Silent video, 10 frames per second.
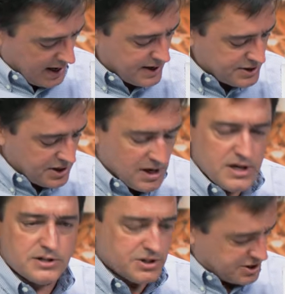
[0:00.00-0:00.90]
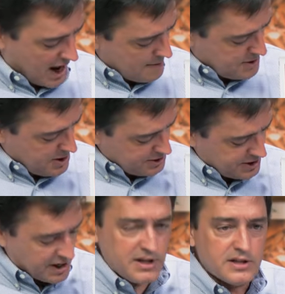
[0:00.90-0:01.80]
is to stop
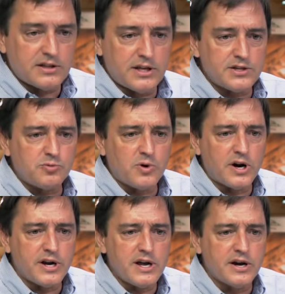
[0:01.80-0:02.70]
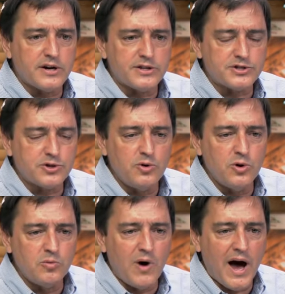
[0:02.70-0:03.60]
using this word here, this
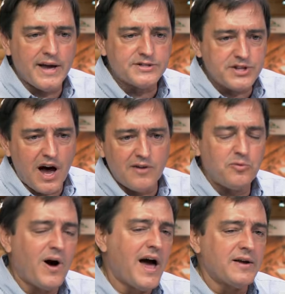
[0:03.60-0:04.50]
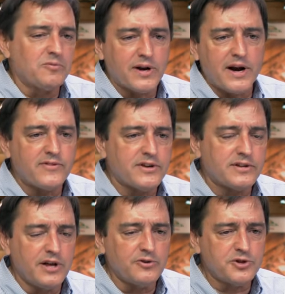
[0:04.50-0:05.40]
cool white, soft white, whatever.
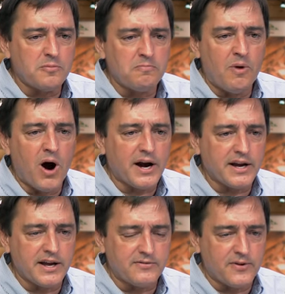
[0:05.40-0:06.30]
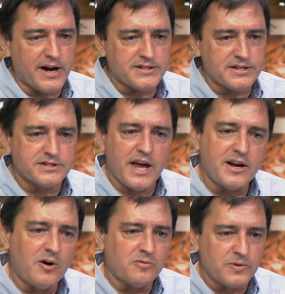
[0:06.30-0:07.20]
Those are marketing phrases. They
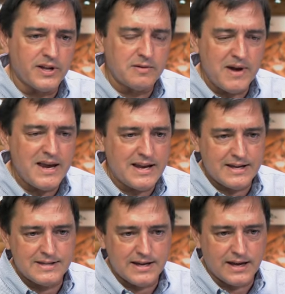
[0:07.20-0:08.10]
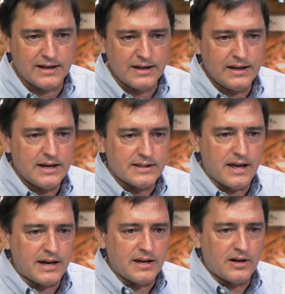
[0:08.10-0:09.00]
don't really mean anything.
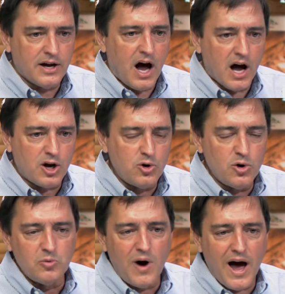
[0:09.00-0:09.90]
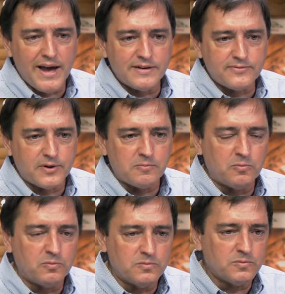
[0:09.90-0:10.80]
They don't. A cool white
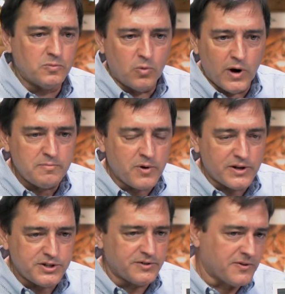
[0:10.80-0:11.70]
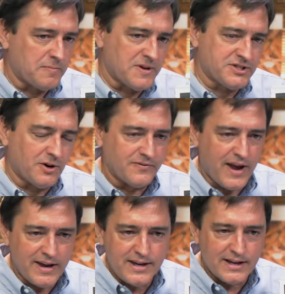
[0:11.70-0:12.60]
from one to, from a
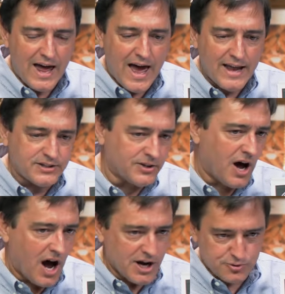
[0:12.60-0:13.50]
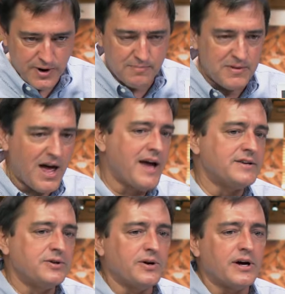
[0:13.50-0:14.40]
Sylvania light to an Osram
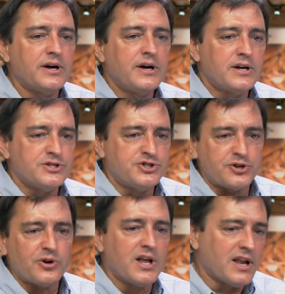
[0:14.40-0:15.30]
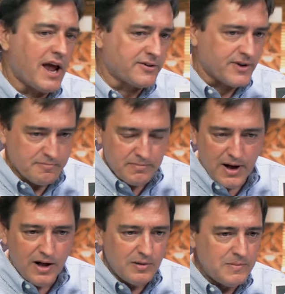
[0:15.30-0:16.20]
light to a General Electric
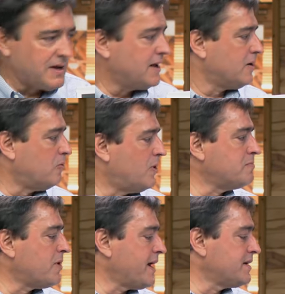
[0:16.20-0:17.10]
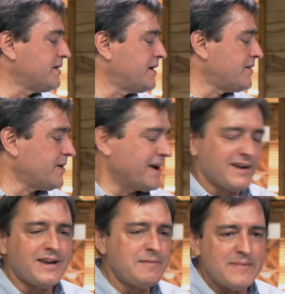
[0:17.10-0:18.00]
bulb one brand to another, it
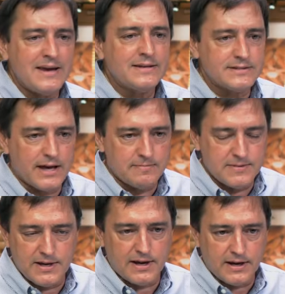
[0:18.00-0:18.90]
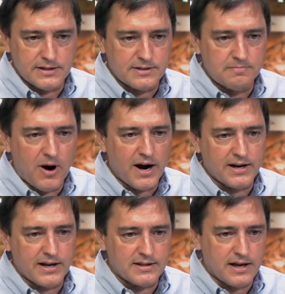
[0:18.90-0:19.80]
doesn't even mean the same thing. It's a
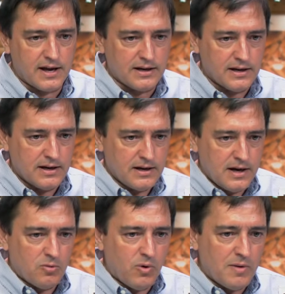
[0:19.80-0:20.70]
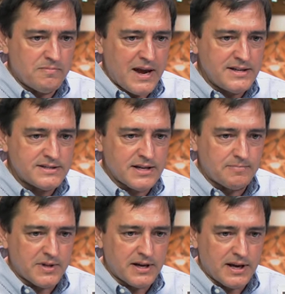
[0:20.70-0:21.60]
marketing thing. What means
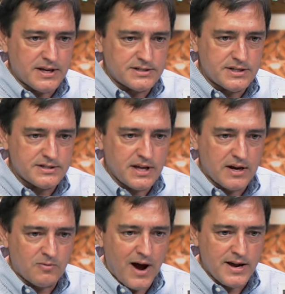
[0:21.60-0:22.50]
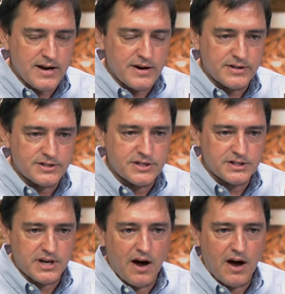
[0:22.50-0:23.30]
something is this thing right here that says